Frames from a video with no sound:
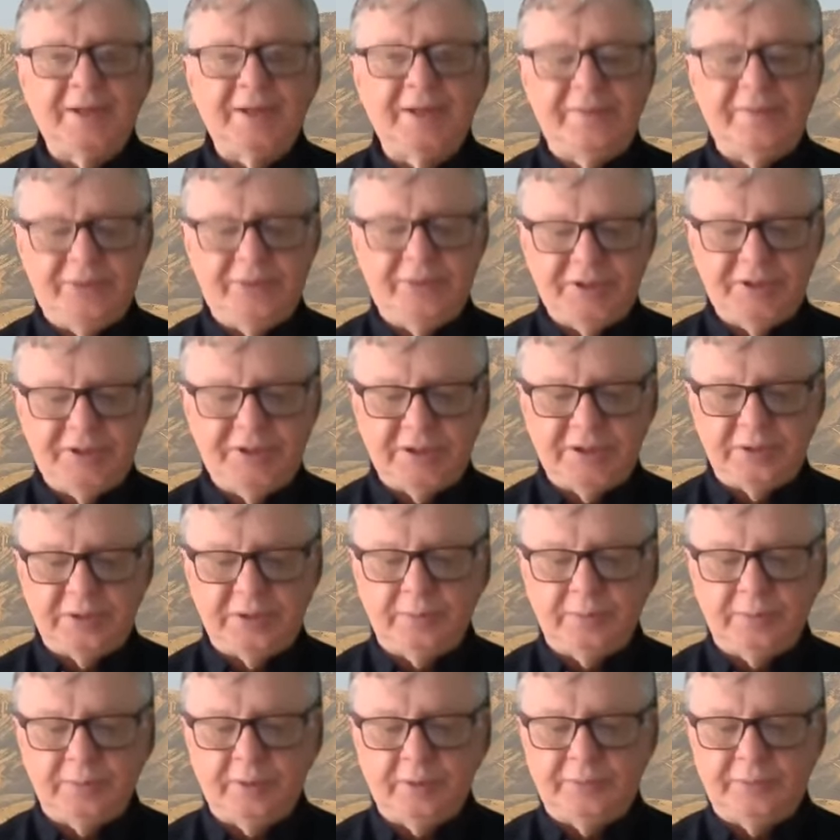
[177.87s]
every
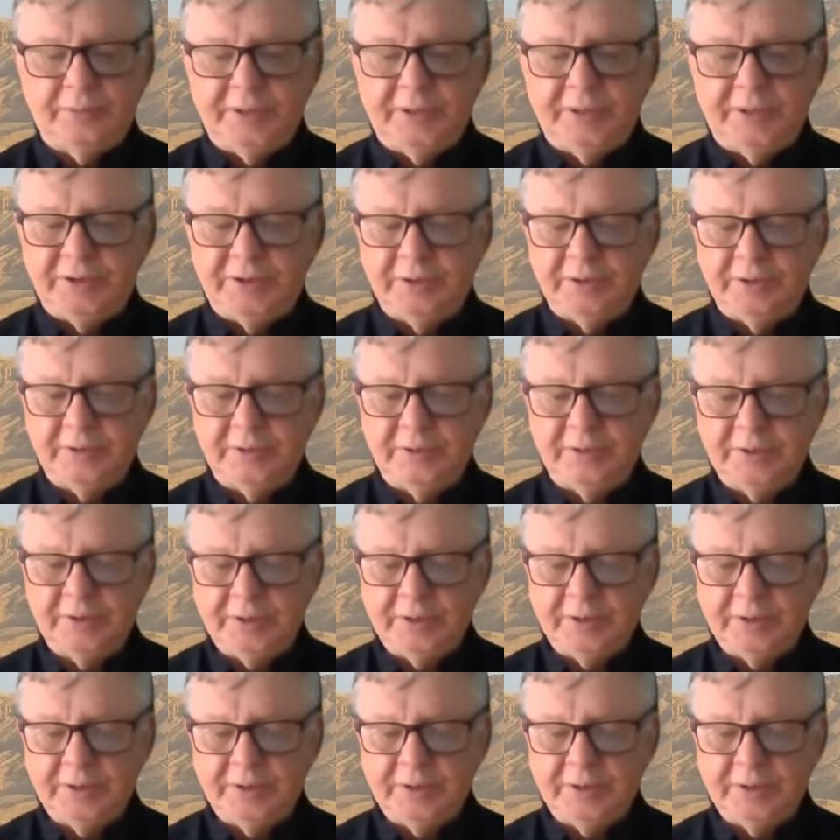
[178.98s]
system of religion,